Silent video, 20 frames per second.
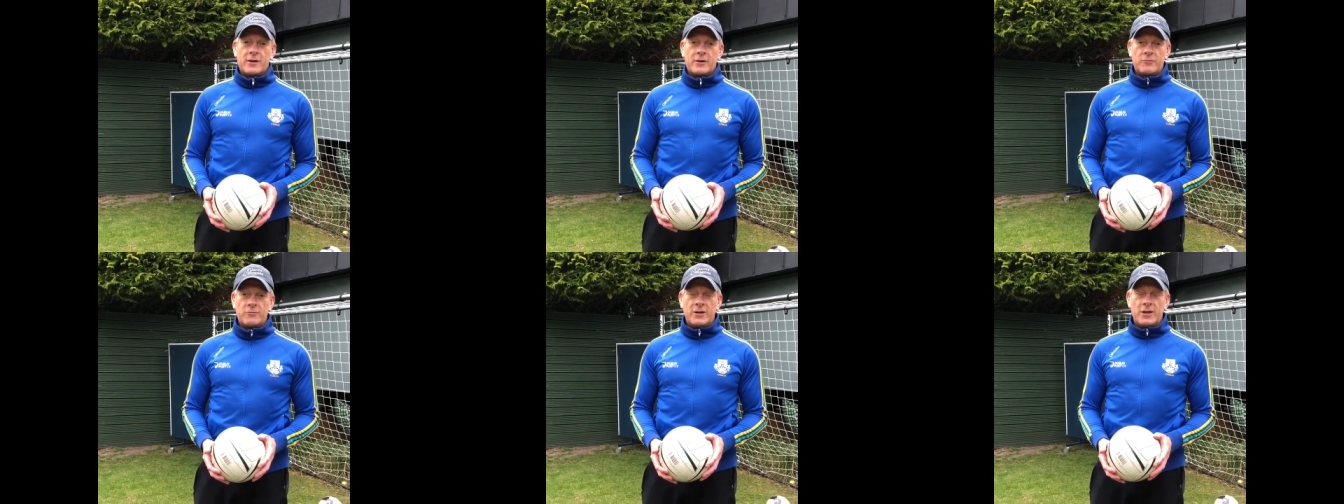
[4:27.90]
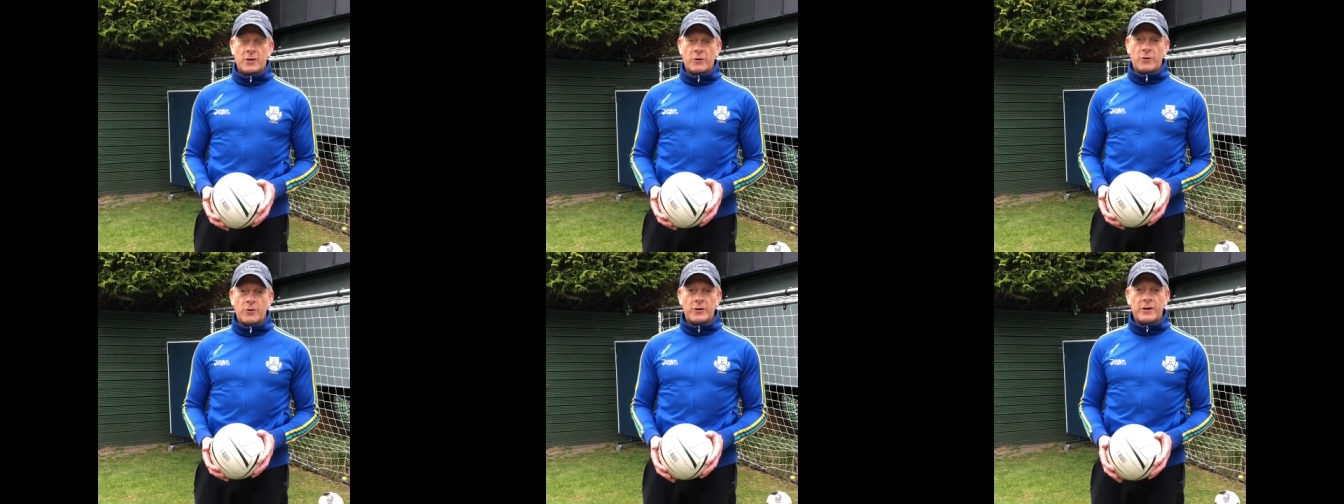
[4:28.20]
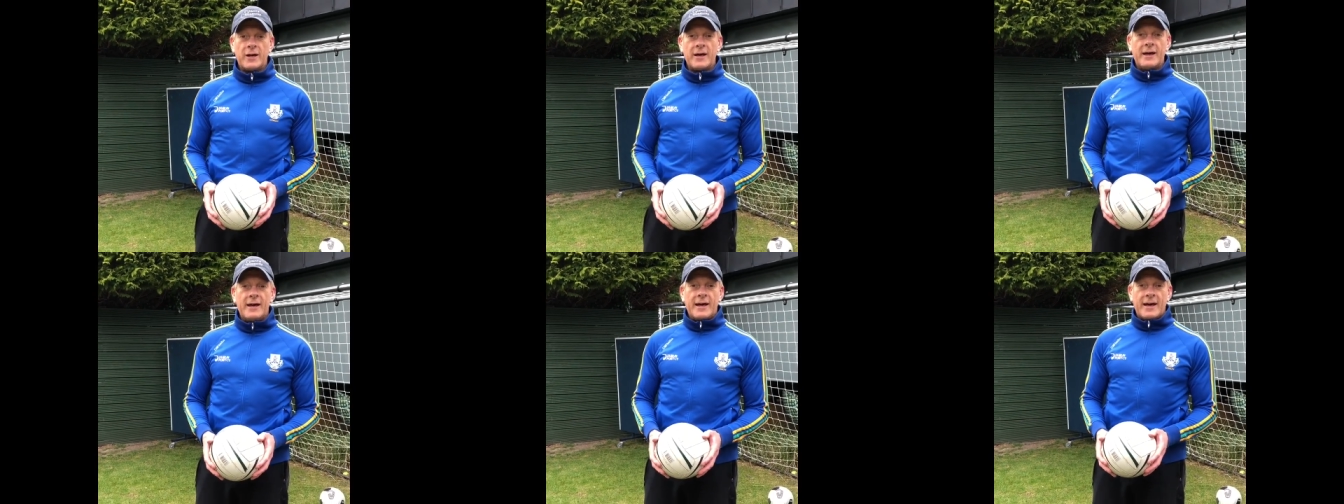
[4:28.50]
really good,
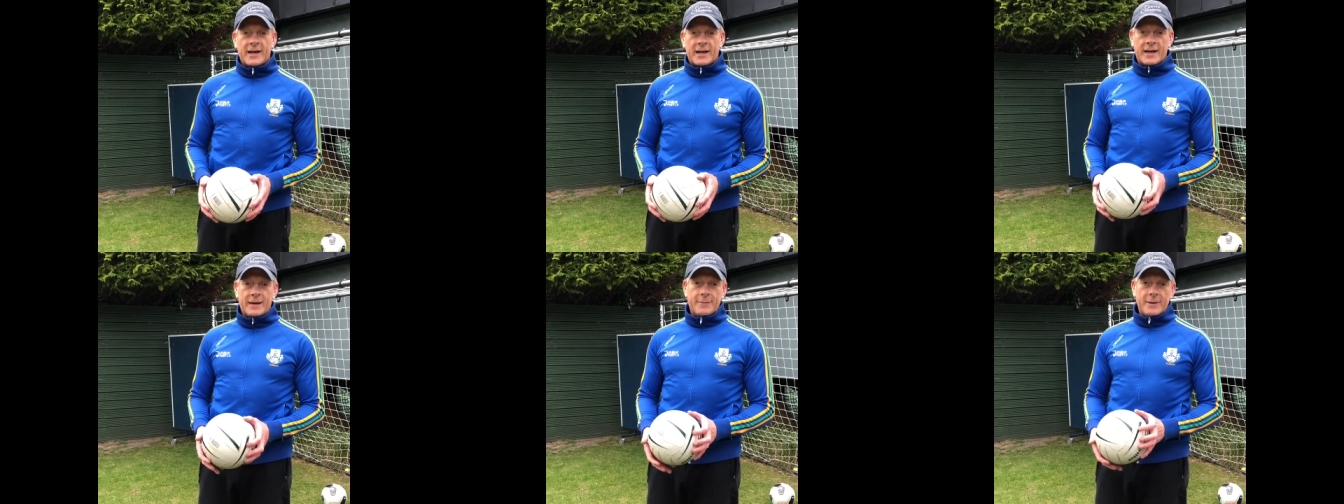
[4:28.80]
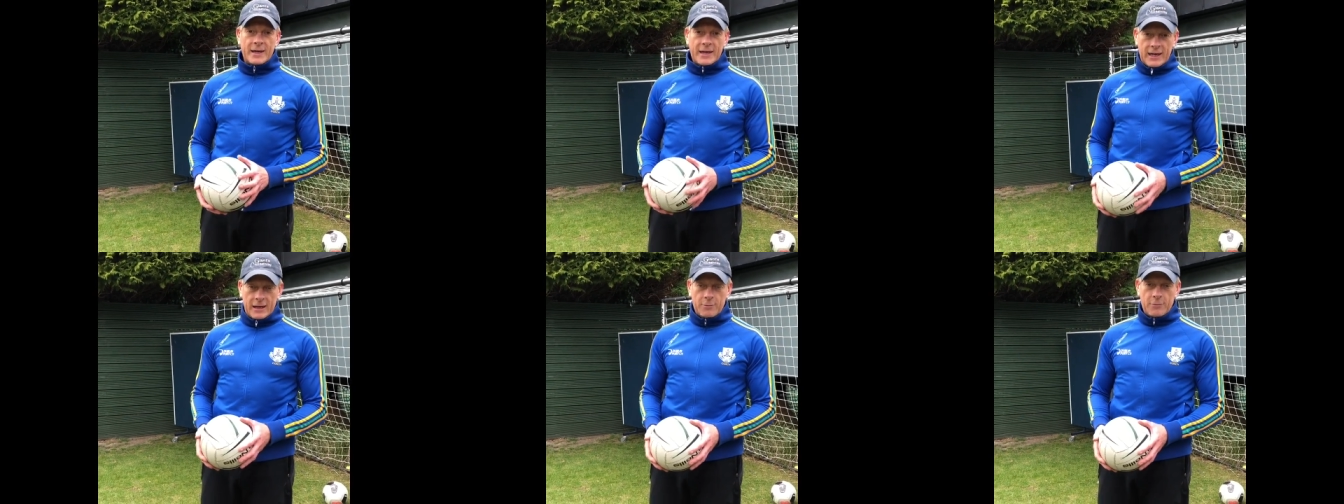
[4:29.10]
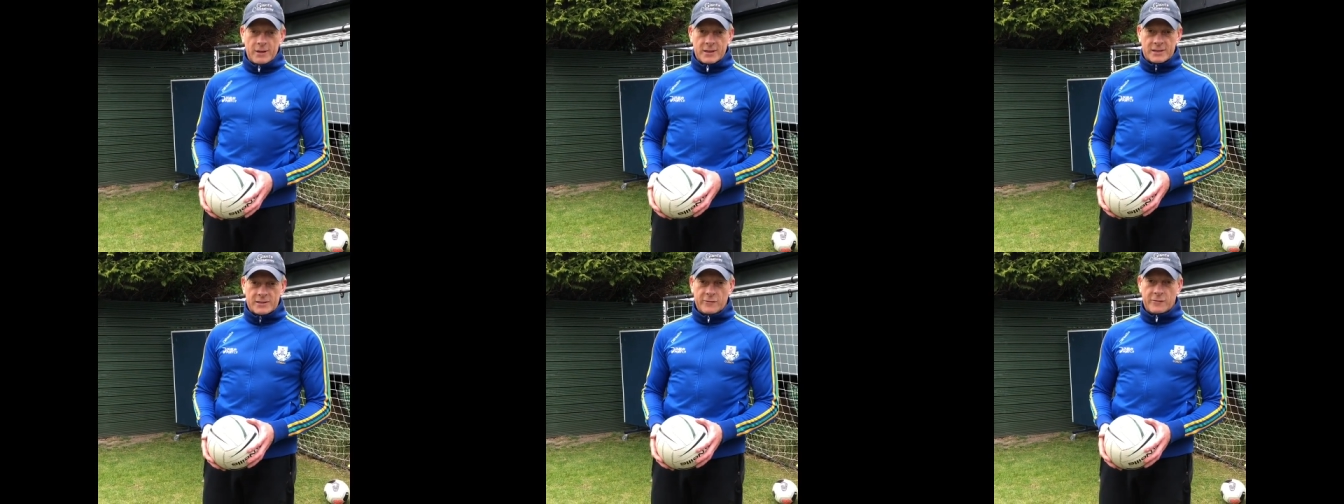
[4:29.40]
it can be
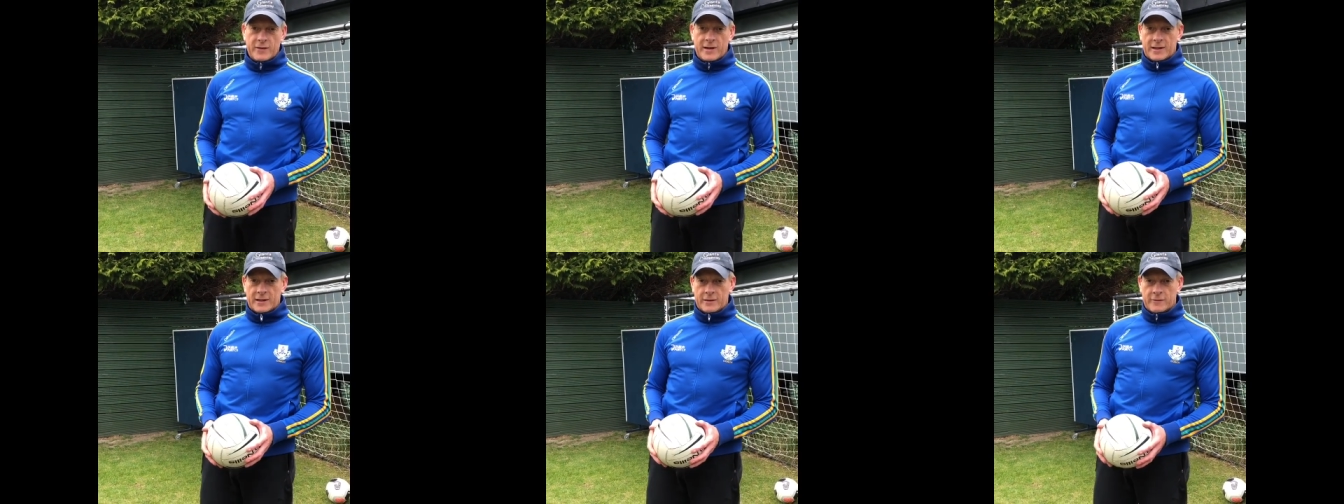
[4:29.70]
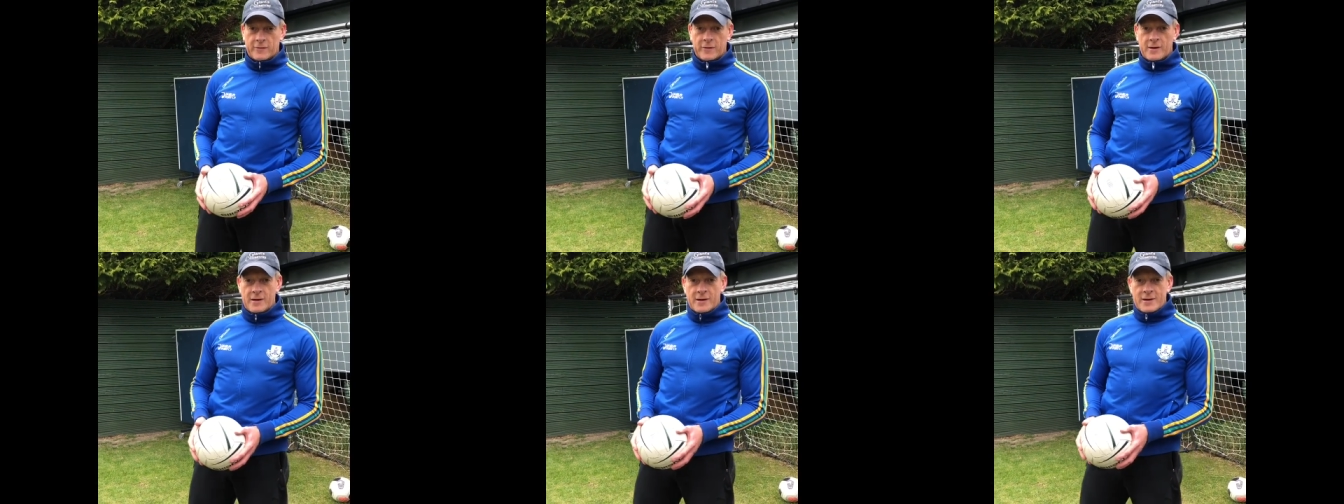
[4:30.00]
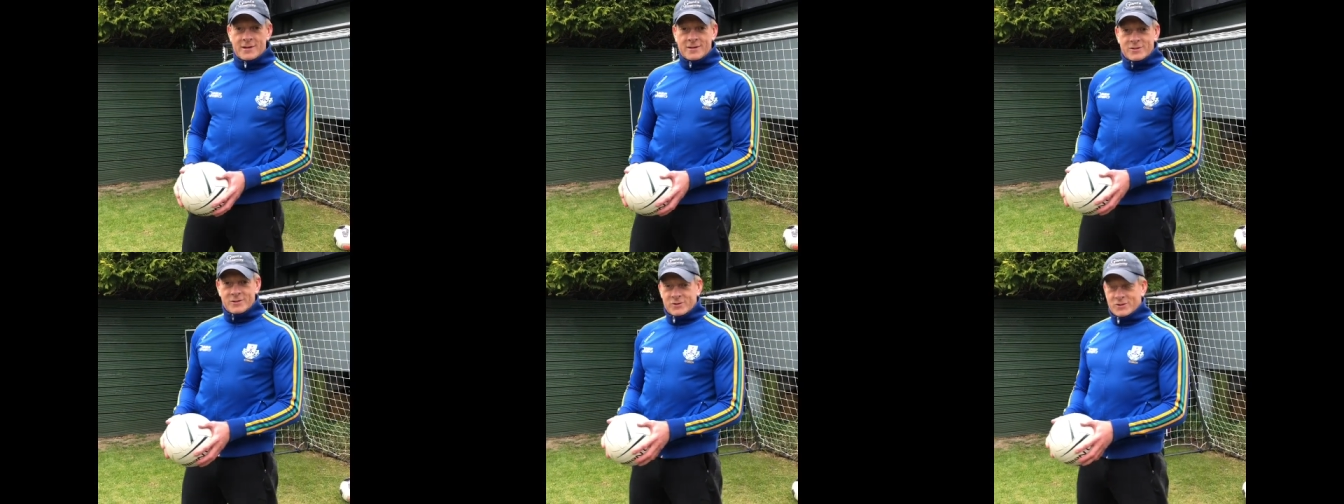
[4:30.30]
equally as effective.
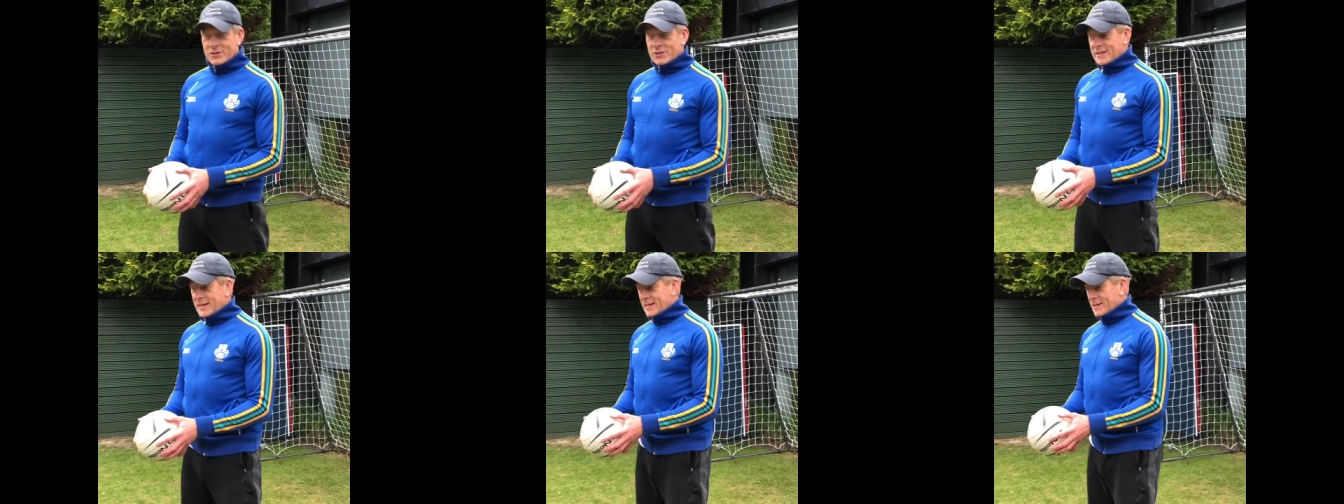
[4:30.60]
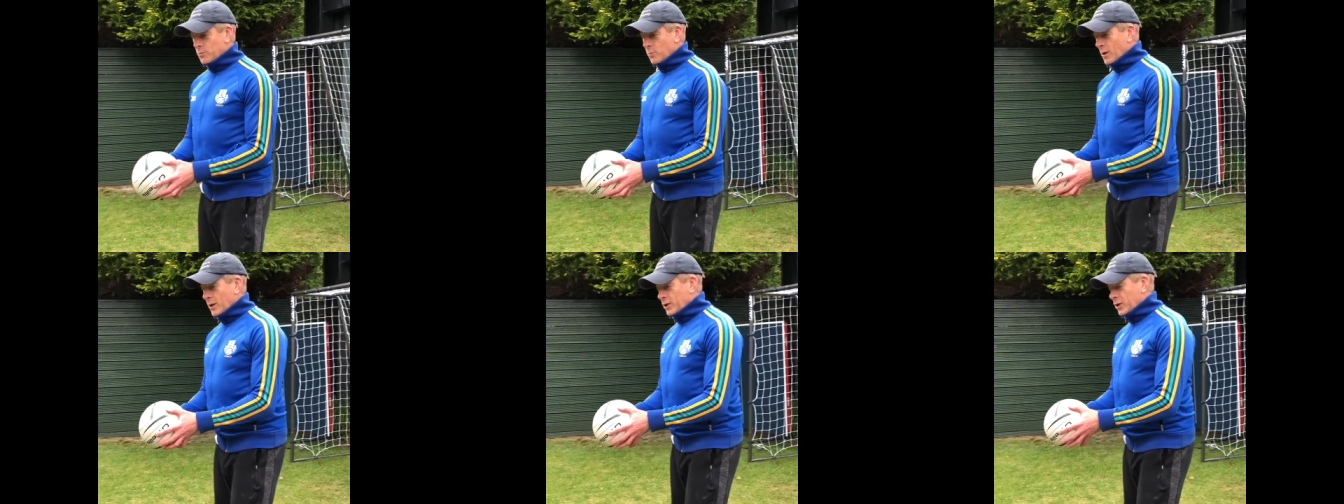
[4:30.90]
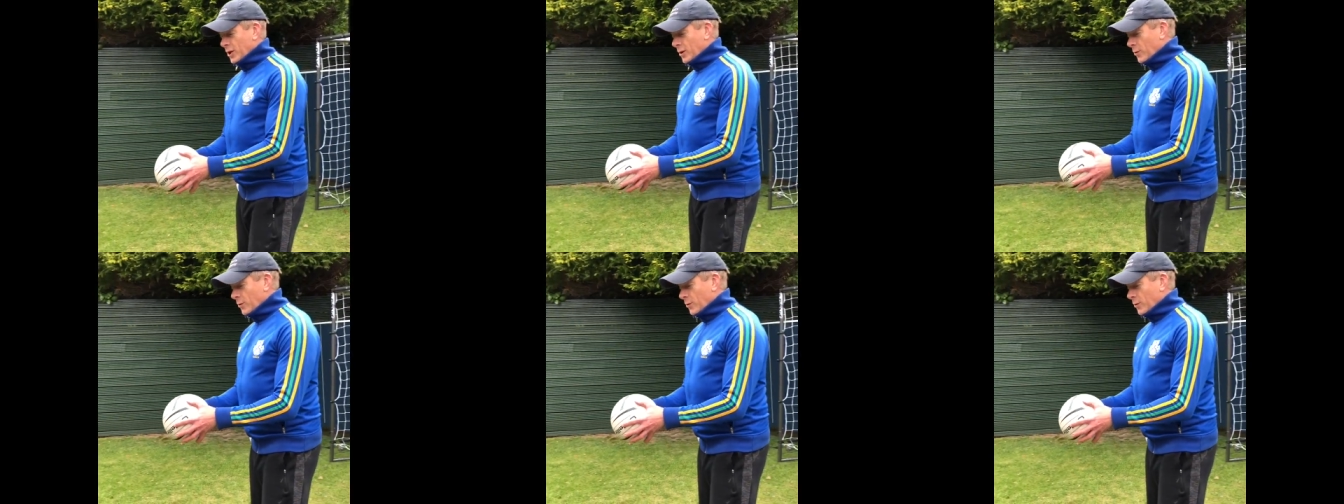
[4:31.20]
So just let's watch it